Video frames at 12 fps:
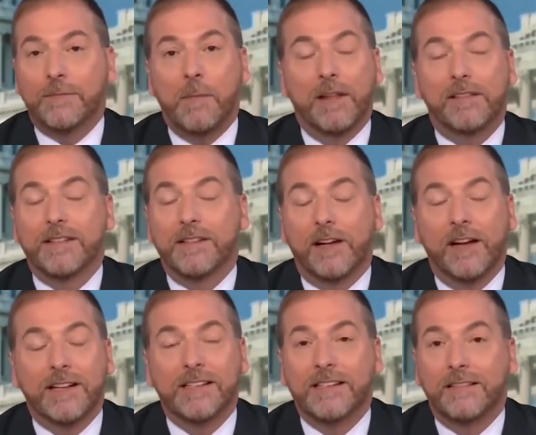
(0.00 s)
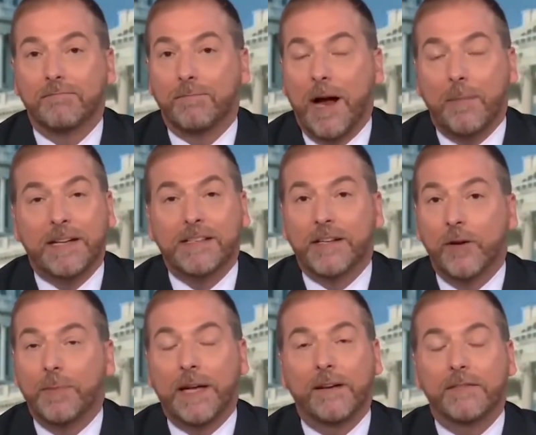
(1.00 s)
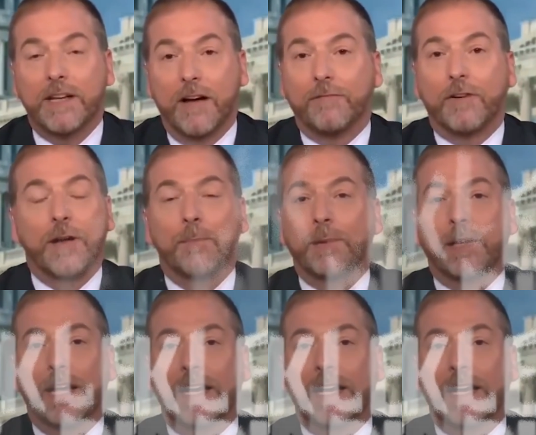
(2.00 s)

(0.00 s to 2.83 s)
next month's going to probably still be tough for him